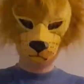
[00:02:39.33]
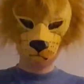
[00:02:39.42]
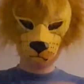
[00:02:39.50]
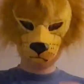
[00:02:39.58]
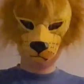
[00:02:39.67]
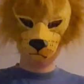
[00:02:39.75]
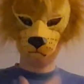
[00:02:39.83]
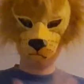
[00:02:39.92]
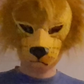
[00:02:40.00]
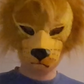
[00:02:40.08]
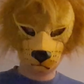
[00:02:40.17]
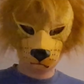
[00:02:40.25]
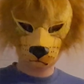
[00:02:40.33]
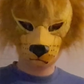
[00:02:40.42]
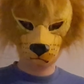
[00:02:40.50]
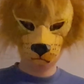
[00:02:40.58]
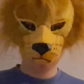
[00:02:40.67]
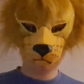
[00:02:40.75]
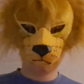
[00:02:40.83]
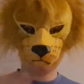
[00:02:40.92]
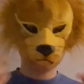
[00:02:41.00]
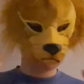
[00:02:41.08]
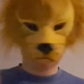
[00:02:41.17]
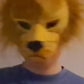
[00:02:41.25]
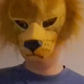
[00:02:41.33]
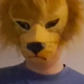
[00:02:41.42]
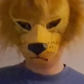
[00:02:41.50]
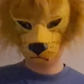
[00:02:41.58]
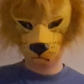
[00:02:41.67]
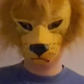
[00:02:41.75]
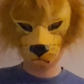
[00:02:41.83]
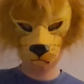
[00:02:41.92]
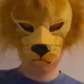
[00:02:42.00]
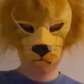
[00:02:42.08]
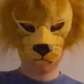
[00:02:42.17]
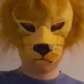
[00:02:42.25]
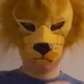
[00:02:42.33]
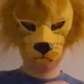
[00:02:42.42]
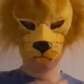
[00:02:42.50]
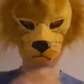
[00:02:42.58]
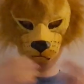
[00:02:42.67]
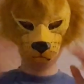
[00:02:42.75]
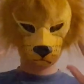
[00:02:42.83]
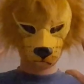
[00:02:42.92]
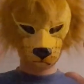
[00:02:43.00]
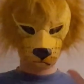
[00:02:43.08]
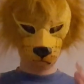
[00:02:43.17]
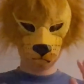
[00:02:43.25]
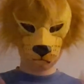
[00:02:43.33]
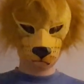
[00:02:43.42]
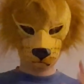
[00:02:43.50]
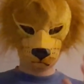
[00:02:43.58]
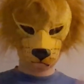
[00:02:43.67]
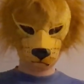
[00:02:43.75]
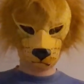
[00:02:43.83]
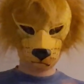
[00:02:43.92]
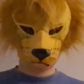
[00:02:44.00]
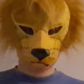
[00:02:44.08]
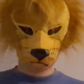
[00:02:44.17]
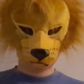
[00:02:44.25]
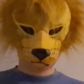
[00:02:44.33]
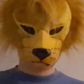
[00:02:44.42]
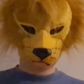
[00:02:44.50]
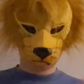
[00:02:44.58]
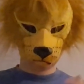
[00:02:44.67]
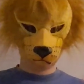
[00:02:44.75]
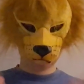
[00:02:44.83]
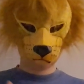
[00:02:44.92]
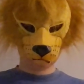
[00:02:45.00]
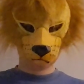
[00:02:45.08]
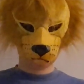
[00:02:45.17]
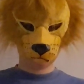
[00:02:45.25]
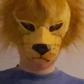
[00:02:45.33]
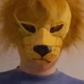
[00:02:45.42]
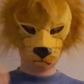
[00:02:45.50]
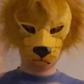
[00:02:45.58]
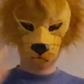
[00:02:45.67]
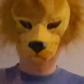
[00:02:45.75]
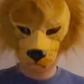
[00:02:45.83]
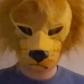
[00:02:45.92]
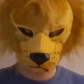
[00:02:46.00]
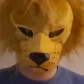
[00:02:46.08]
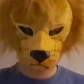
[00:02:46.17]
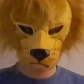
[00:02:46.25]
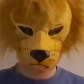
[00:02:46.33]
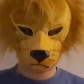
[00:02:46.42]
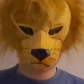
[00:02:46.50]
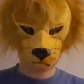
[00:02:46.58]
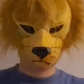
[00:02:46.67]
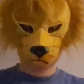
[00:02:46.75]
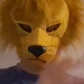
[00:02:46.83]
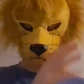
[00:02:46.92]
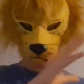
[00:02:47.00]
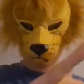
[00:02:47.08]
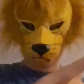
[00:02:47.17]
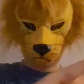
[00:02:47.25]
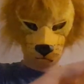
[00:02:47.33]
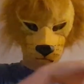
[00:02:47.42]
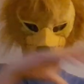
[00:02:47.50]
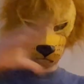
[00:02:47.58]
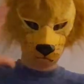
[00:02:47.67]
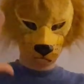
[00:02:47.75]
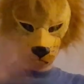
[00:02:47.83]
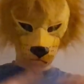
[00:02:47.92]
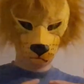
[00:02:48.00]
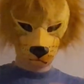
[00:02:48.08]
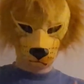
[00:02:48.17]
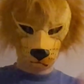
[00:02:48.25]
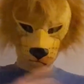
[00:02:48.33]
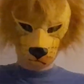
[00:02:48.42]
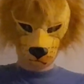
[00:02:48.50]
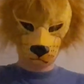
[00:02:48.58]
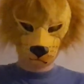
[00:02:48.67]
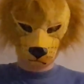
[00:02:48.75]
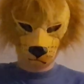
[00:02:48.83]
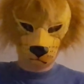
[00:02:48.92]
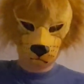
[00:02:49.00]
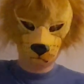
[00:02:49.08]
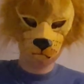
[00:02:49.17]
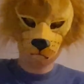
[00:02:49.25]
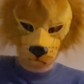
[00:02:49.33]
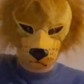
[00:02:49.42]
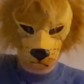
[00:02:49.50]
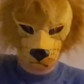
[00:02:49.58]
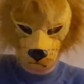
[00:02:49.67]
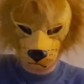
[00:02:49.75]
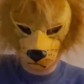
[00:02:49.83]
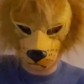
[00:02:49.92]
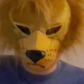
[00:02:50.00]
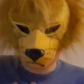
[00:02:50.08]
you guessing to the last moments of the movie, and it's absolutely incredible. And it's really interesting to see how the characters react to this, and how you and people watching it with you will also react to this.